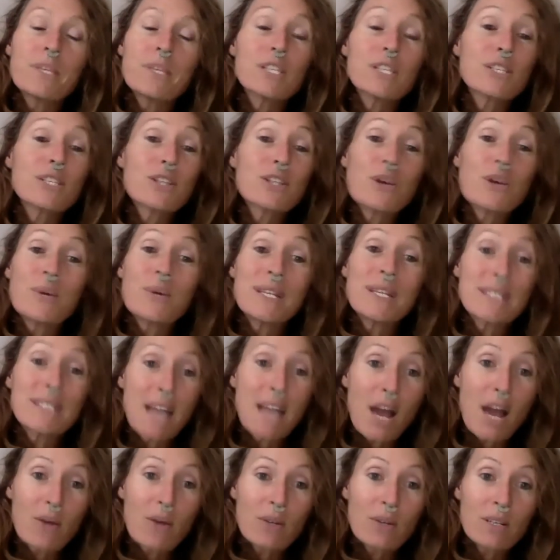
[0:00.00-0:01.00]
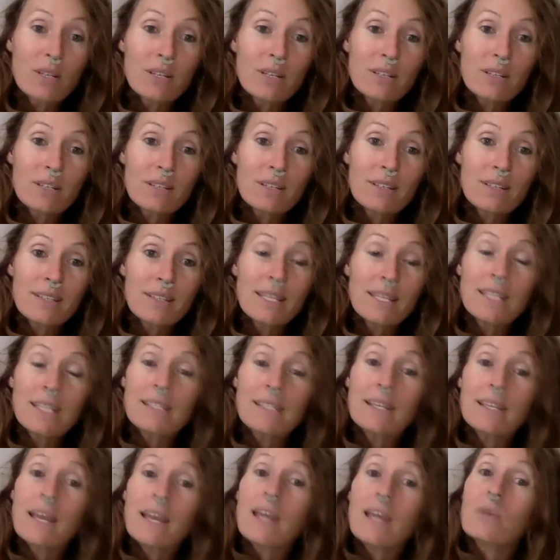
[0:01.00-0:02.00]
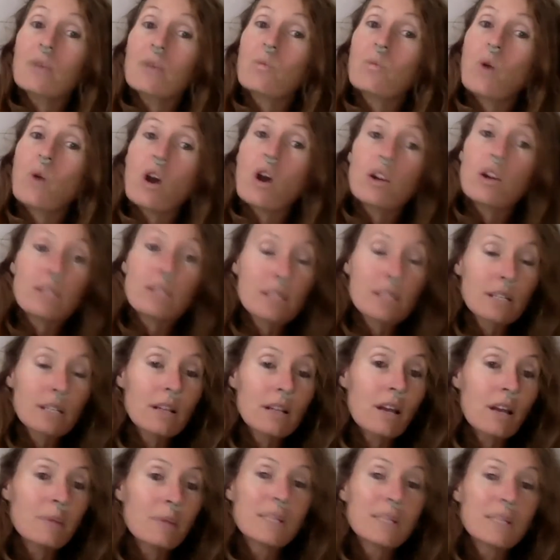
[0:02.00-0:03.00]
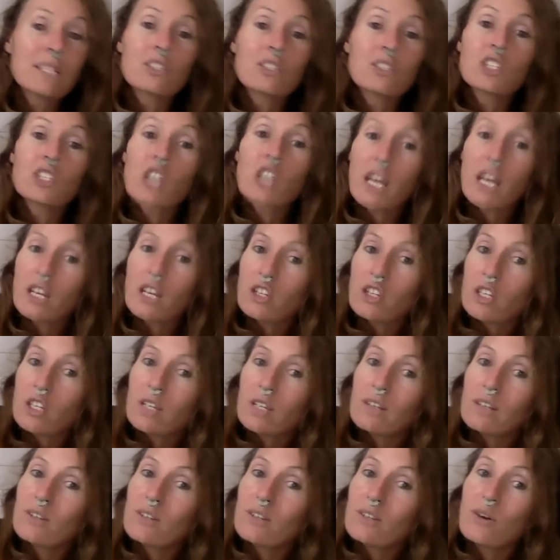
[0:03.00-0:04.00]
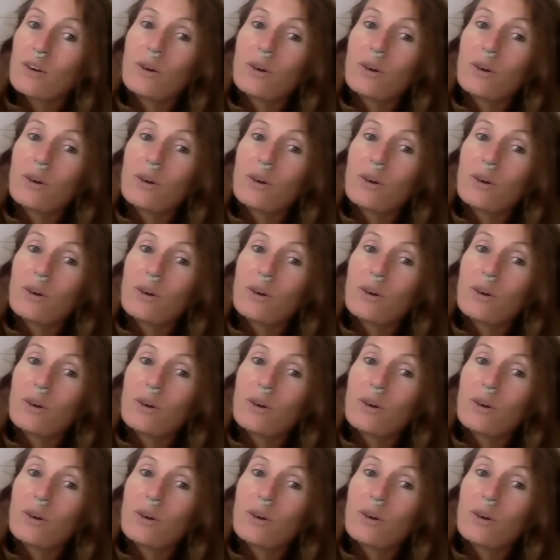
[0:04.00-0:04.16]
slowing down. Things are getting worse. The climate is changing,